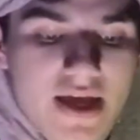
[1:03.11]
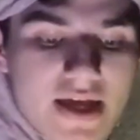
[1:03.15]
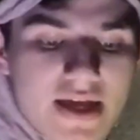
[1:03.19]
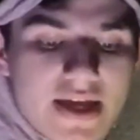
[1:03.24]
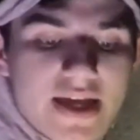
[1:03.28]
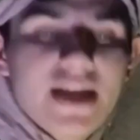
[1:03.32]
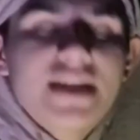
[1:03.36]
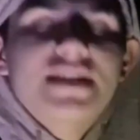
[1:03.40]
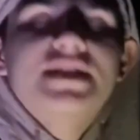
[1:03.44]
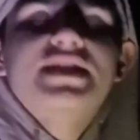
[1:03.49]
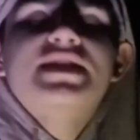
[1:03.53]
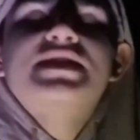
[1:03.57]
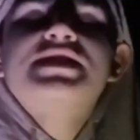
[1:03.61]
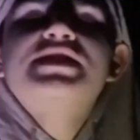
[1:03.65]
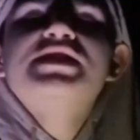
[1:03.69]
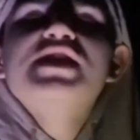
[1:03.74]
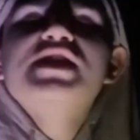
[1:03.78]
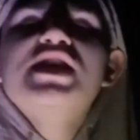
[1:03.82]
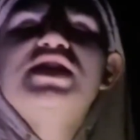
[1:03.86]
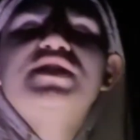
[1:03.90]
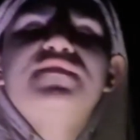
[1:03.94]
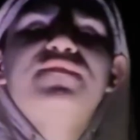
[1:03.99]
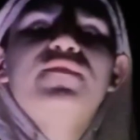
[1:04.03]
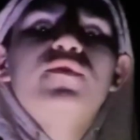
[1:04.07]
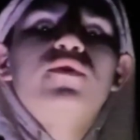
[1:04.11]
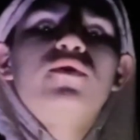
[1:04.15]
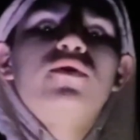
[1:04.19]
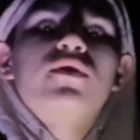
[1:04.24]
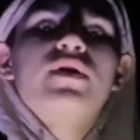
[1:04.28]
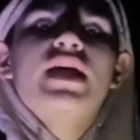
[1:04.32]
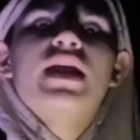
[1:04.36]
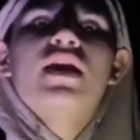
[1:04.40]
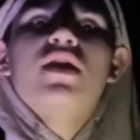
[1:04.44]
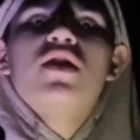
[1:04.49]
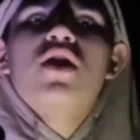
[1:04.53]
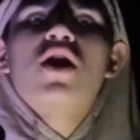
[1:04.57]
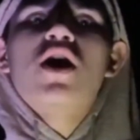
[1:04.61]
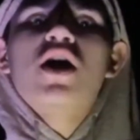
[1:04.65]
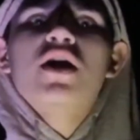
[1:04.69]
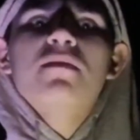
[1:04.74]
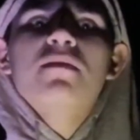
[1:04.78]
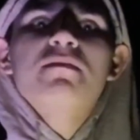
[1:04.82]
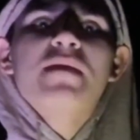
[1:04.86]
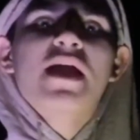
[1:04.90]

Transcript: He had a successful and long